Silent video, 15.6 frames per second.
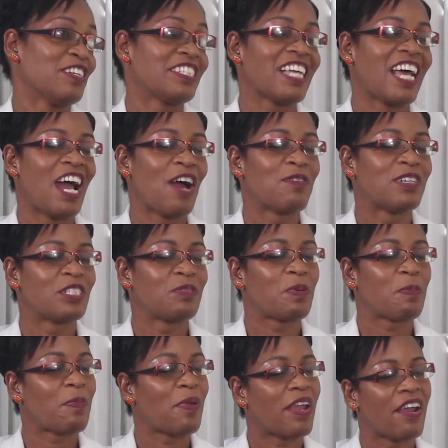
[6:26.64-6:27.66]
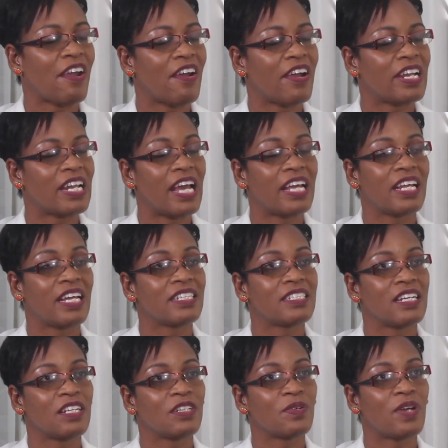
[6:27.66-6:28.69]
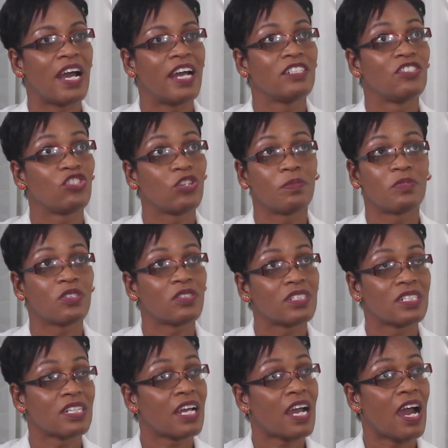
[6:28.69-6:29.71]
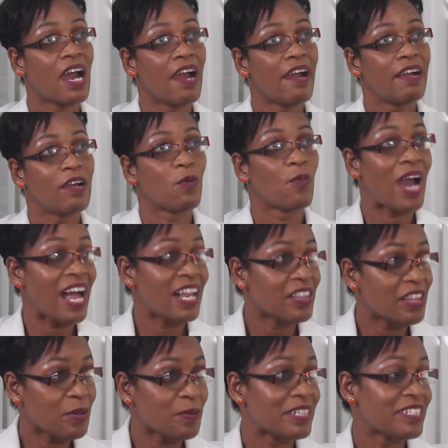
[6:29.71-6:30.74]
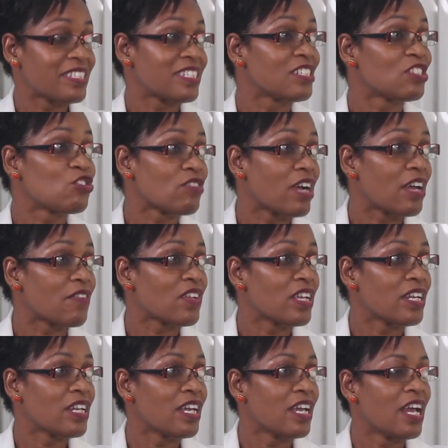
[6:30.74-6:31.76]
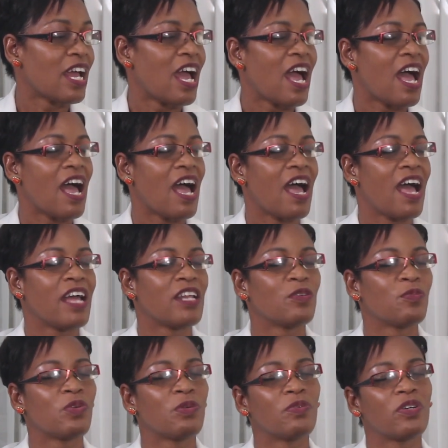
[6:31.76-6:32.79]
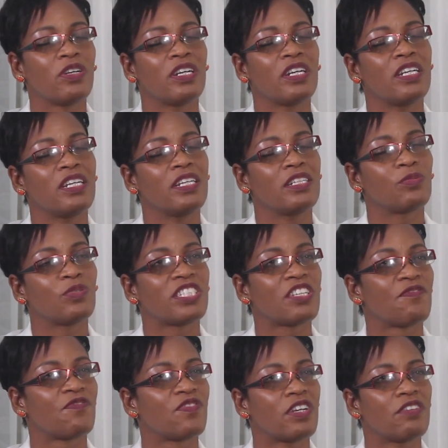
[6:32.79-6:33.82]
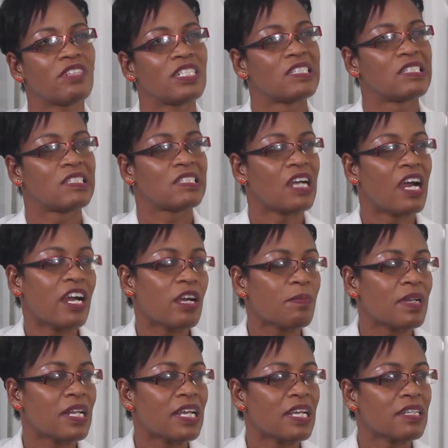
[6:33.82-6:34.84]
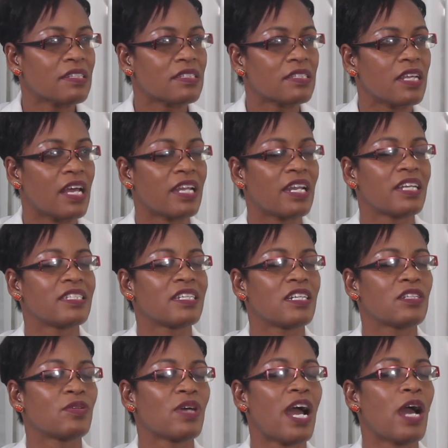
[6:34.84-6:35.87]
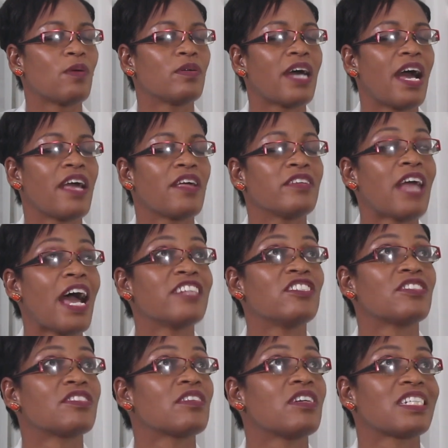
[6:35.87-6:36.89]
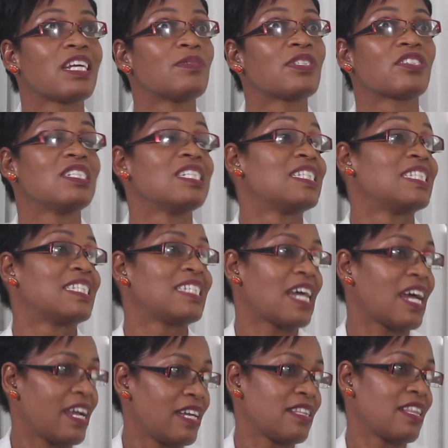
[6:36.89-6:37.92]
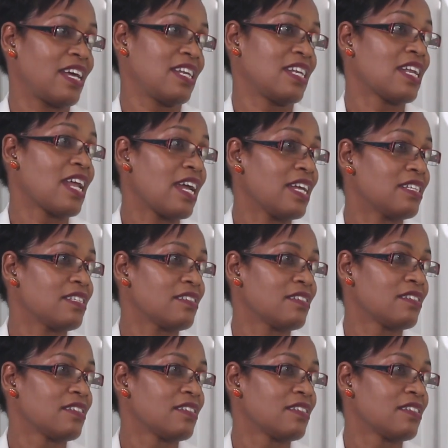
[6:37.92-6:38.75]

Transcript: You know, so I was prepared, and I tell you, I jumped out of the car while they were still driving. And it was a very dark place, and I tell you, I just thought I was going to die that night.